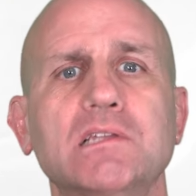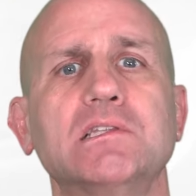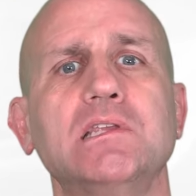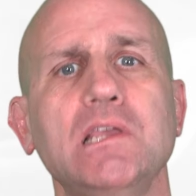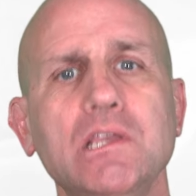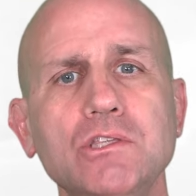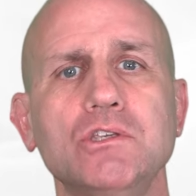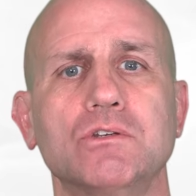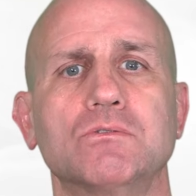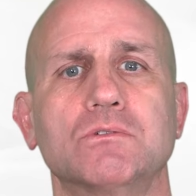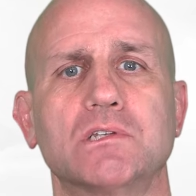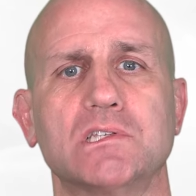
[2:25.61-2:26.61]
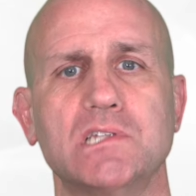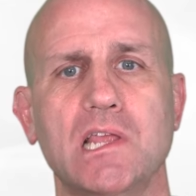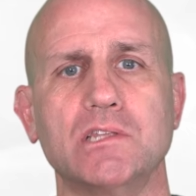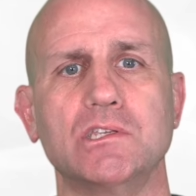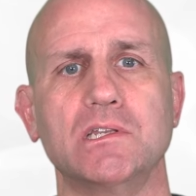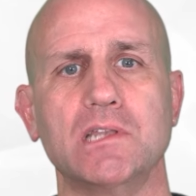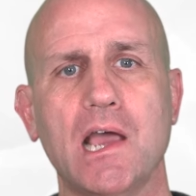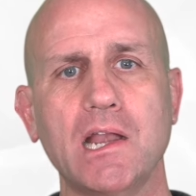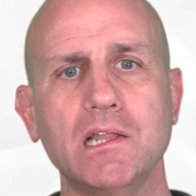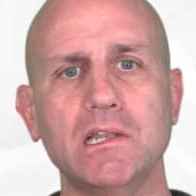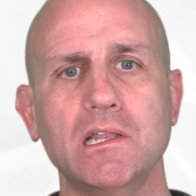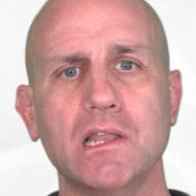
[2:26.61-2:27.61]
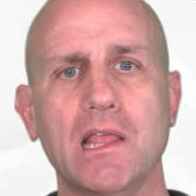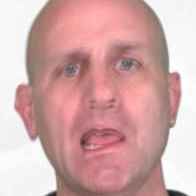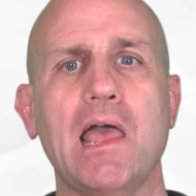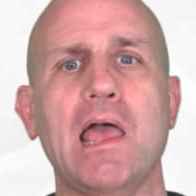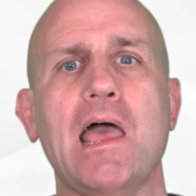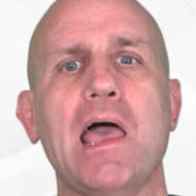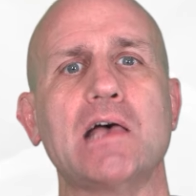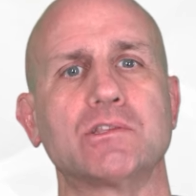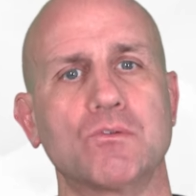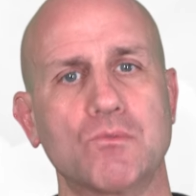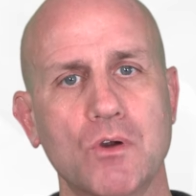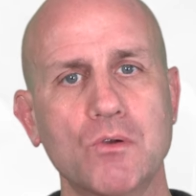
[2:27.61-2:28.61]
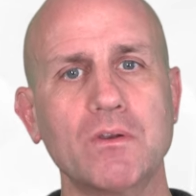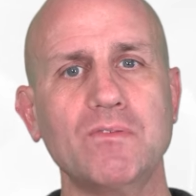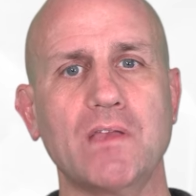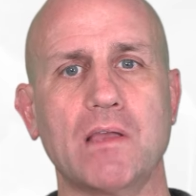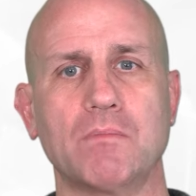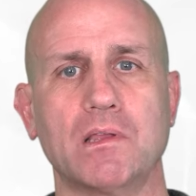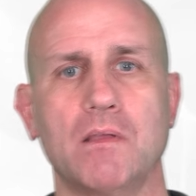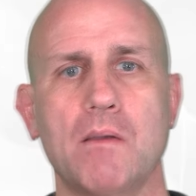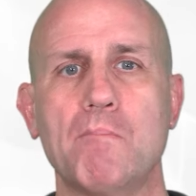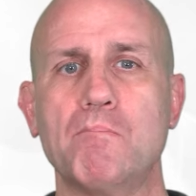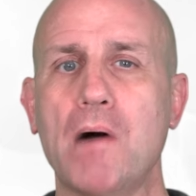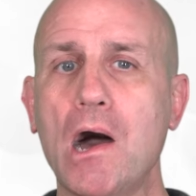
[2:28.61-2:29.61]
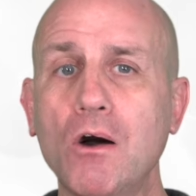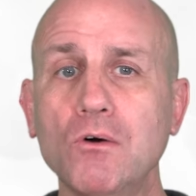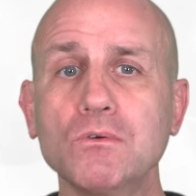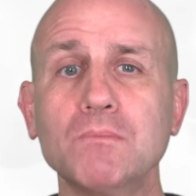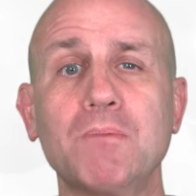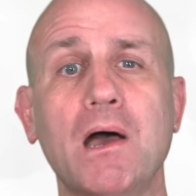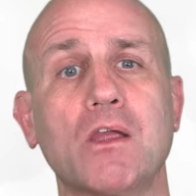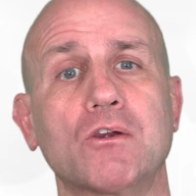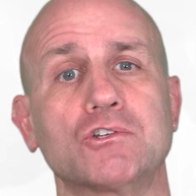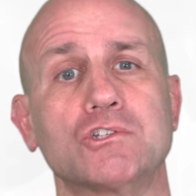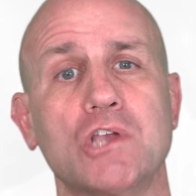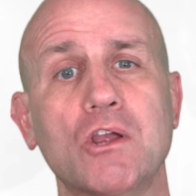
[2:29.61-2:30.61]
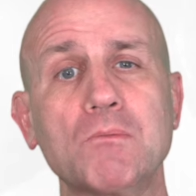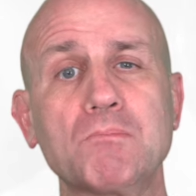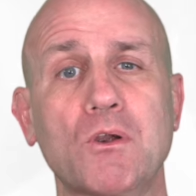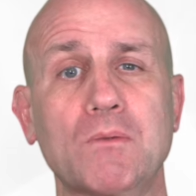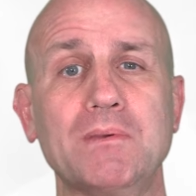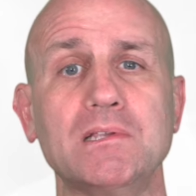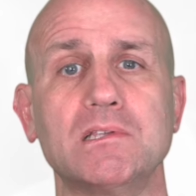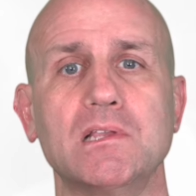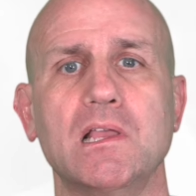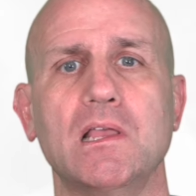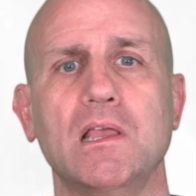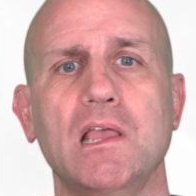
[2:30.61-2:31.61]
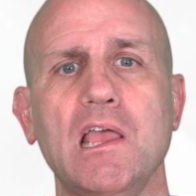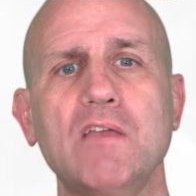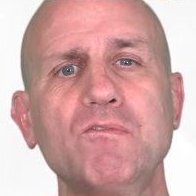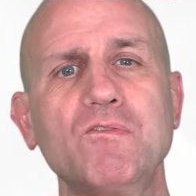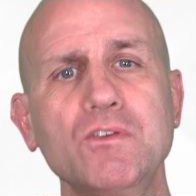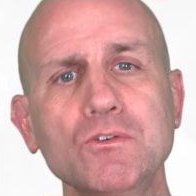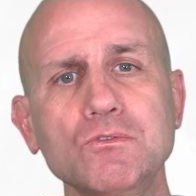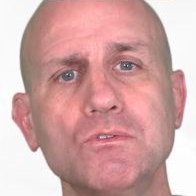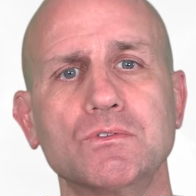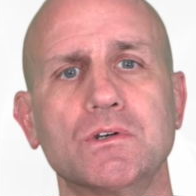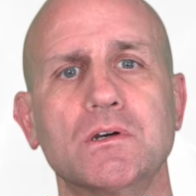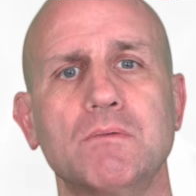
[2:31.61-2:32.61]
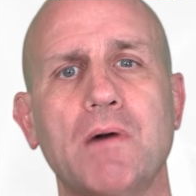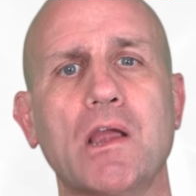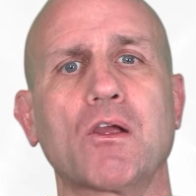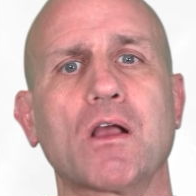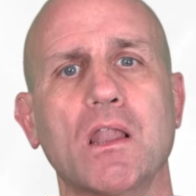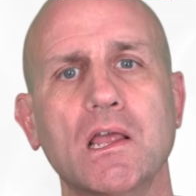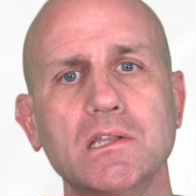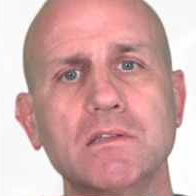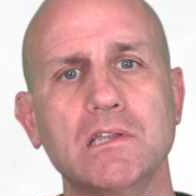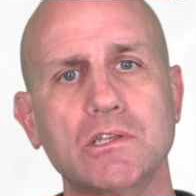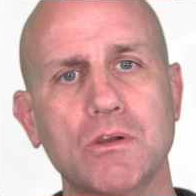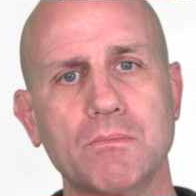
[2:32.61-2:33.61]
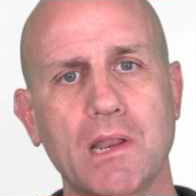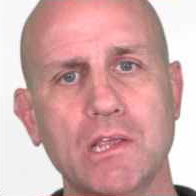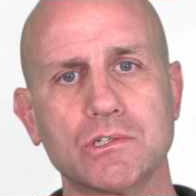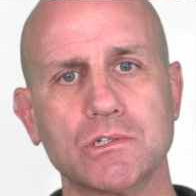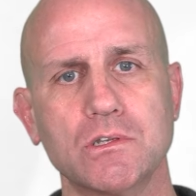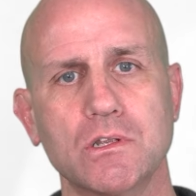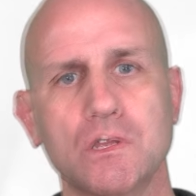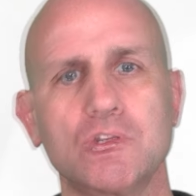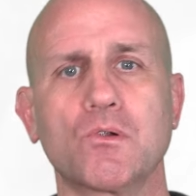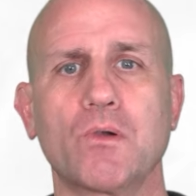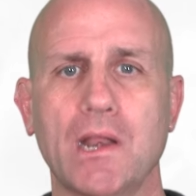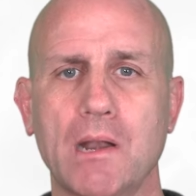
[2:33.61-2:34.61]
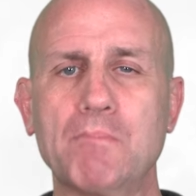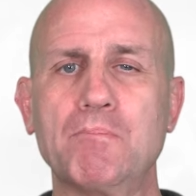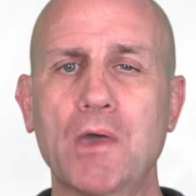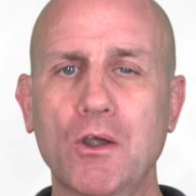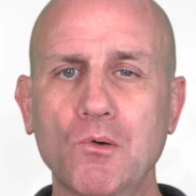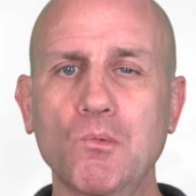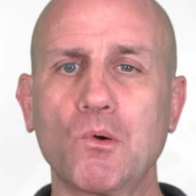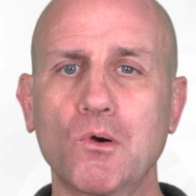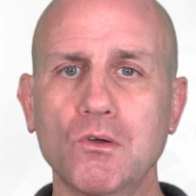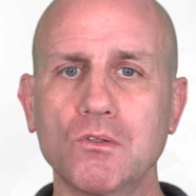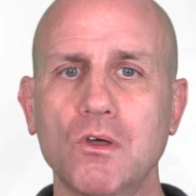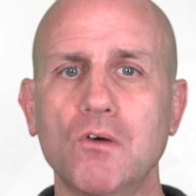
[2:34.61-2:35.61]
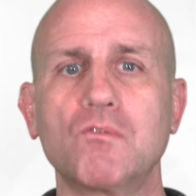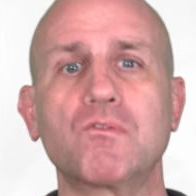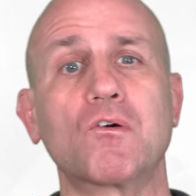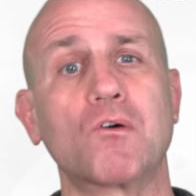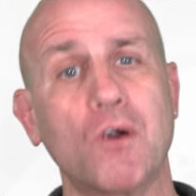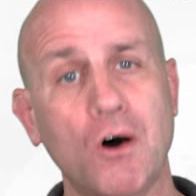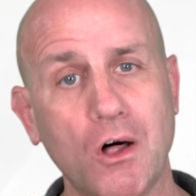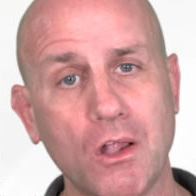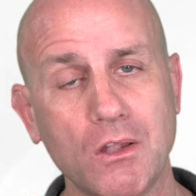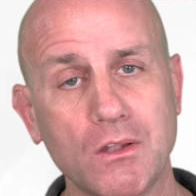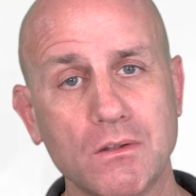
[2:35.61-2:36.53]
continue to stand united as a Rotary family, bound by our shared purpose and fueled by our collective determination to create a better world for all.